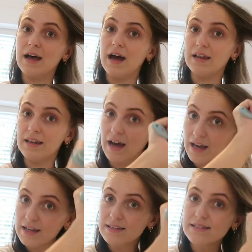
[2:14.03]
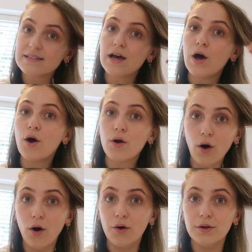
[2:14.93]
a nice
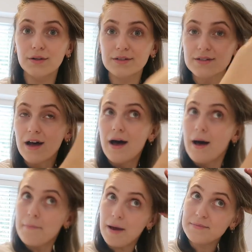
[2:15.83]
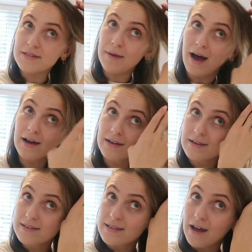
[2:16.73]
cold Pepsi
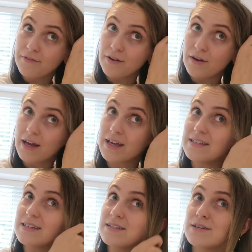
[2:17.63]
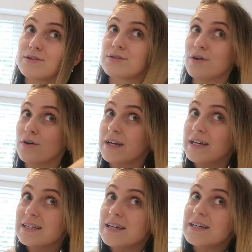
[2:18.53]
Max. I feel like it is so
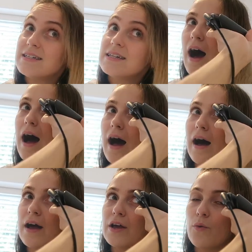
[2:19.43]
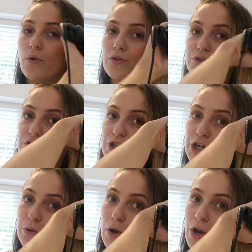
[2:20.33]
needed. I want
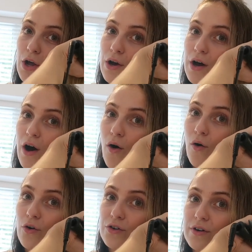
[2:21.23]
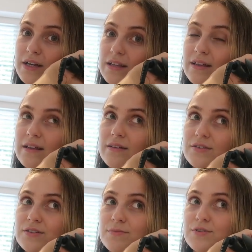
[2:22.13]
to look at ordering
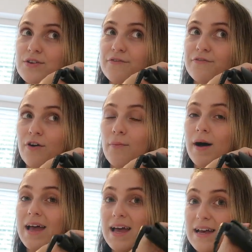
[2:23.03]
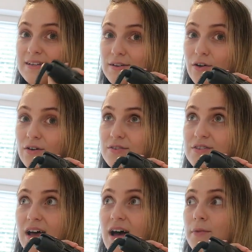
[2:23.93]
some stuff from
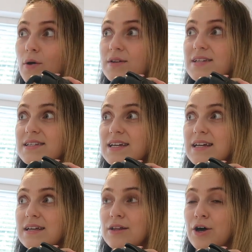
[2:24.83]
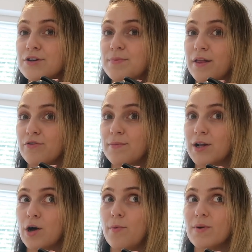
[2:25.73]
ASOS. I'm going to see the girls' bathroom
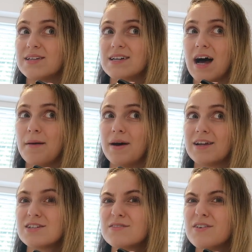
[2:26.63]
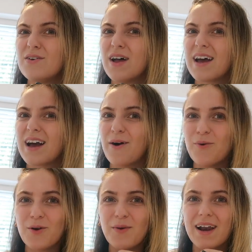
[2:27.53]
in a couple of weeks' time, and I just feel like I
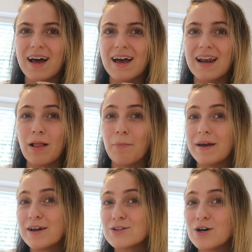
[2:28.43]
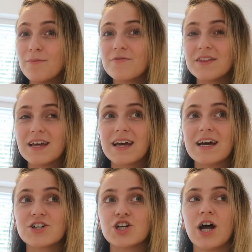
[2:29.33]
want to wear like a little pink top for the
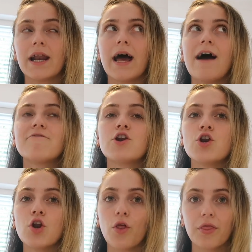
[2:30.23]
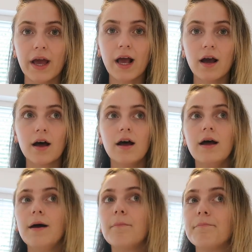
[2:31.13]
occasion, and I have nothing
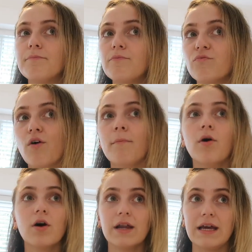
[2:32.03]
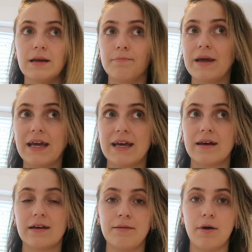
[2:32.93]
remotely
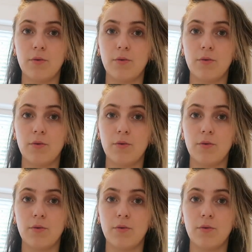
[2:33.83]
pink in my